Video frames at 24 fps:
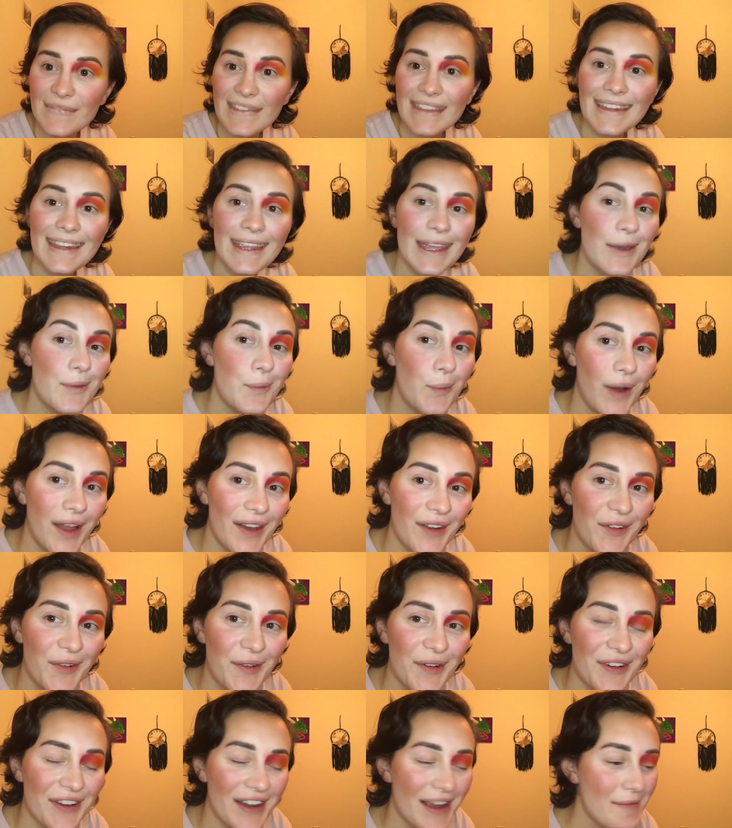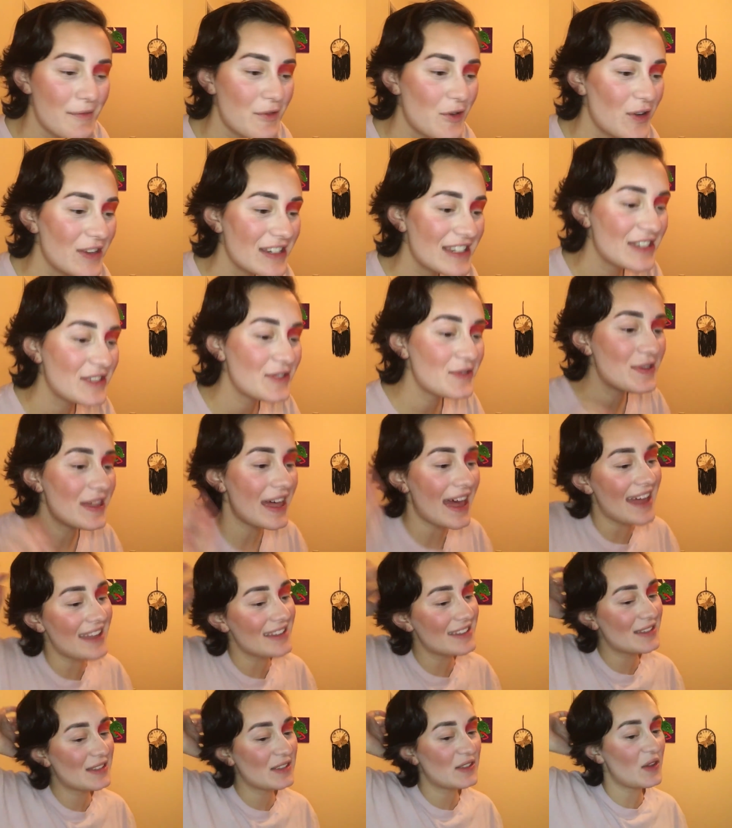in what order I'm going to do
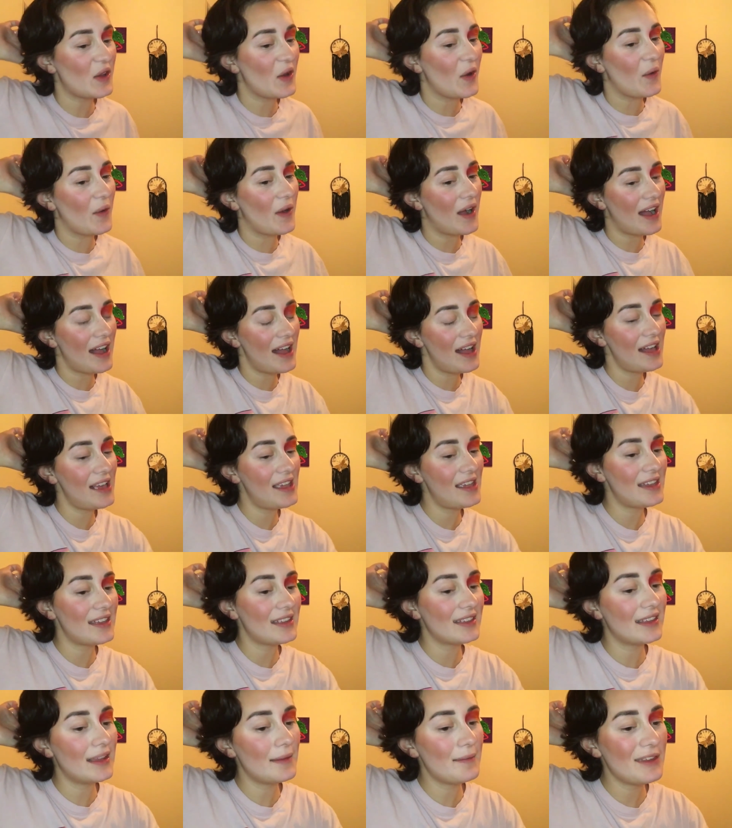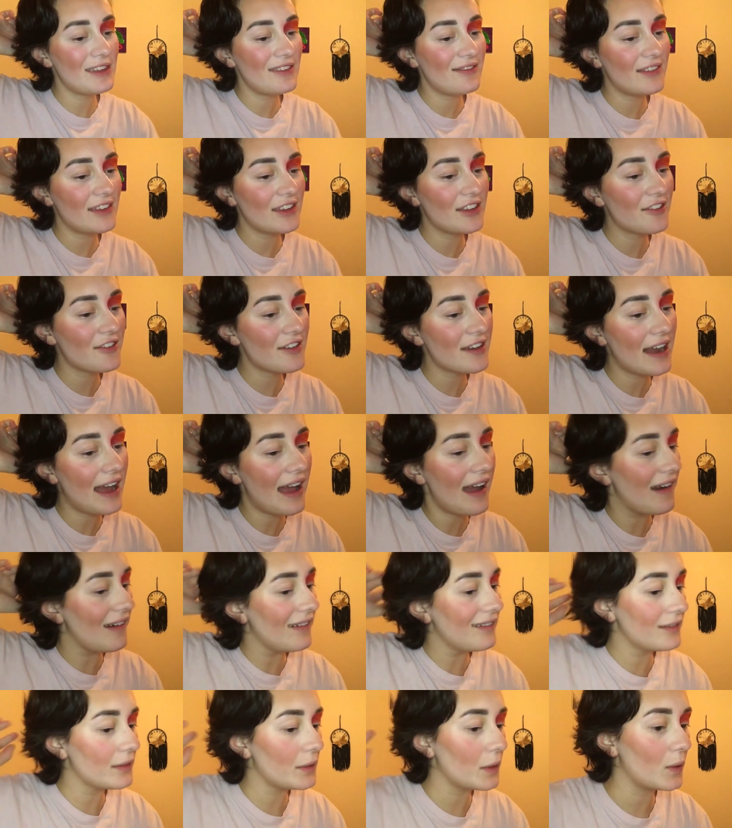that. So let me figure it
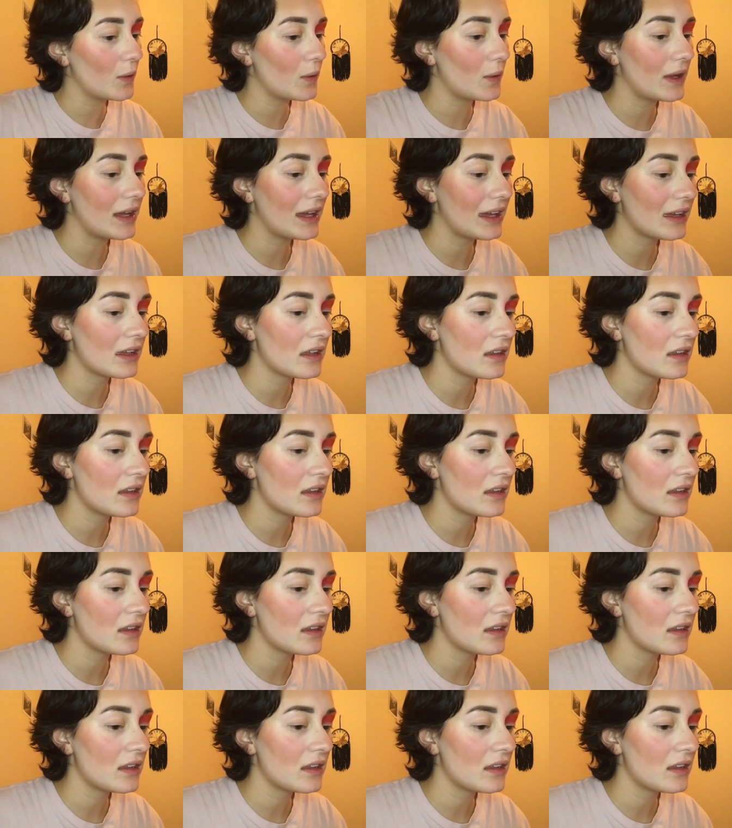out real quick.